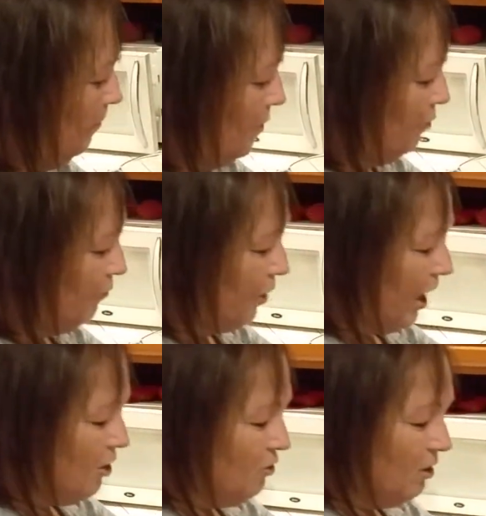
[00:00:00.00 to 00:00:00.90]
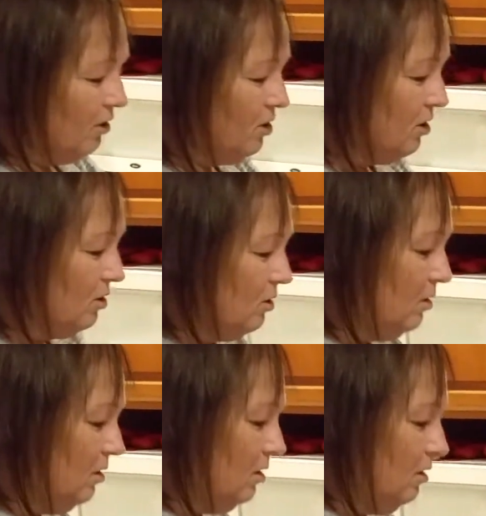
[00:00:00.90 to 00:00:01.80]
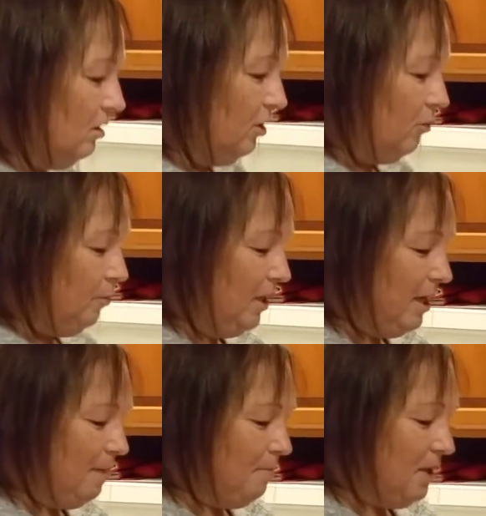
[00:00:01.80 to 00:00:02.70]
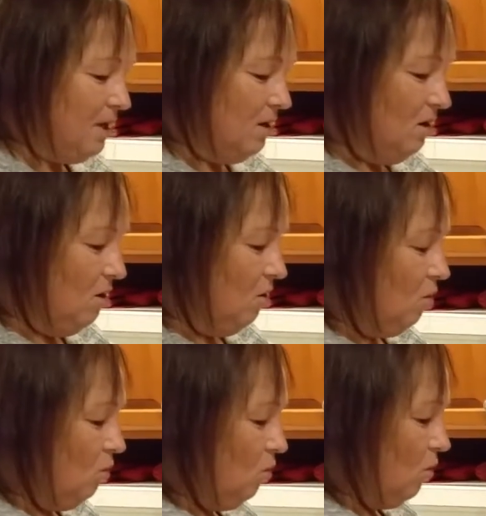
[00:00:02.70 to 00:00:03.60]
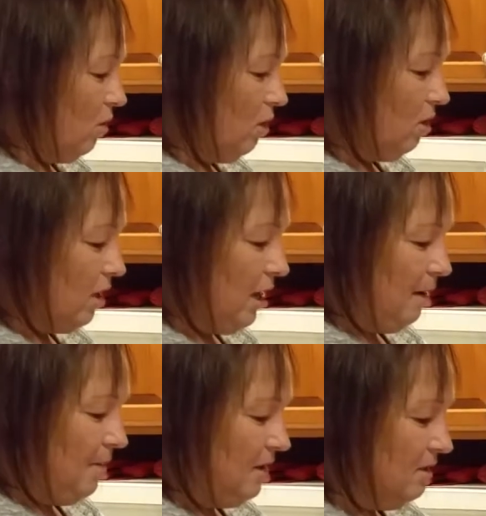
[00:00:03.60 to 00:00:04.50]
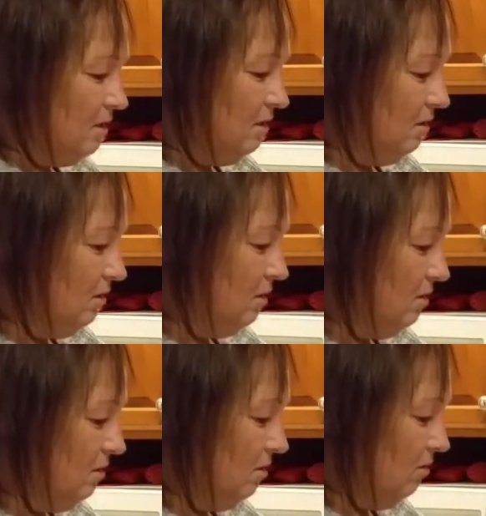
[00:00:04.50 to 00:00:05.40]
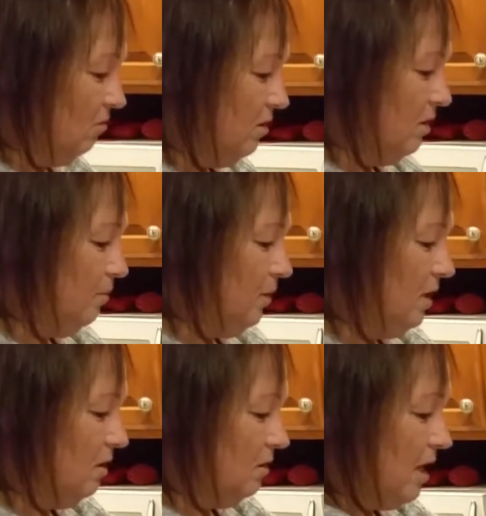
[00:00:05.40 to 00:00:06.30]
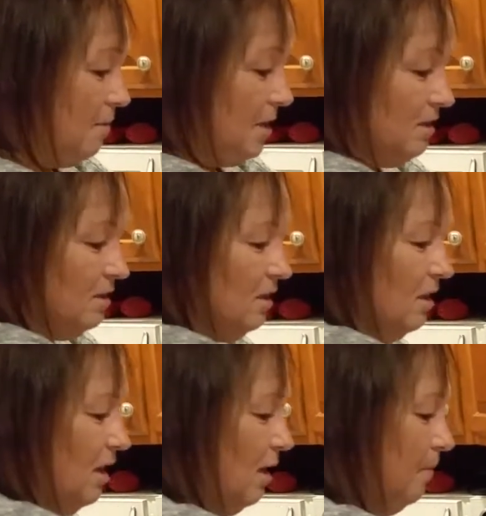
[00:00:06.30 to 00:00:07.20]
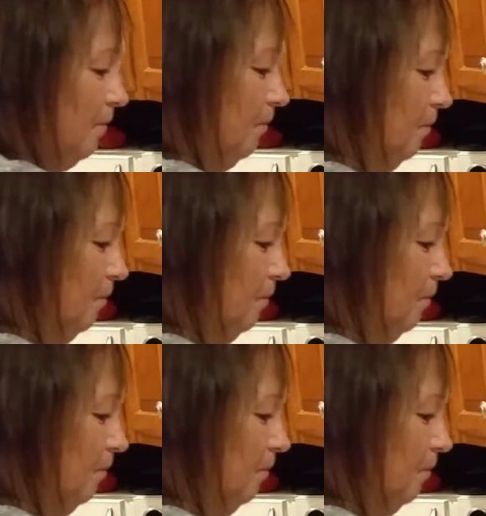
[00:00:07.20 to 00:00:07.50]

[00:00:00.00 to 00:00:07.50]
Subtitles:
don't forget you can just, PM me or comment on the comment in the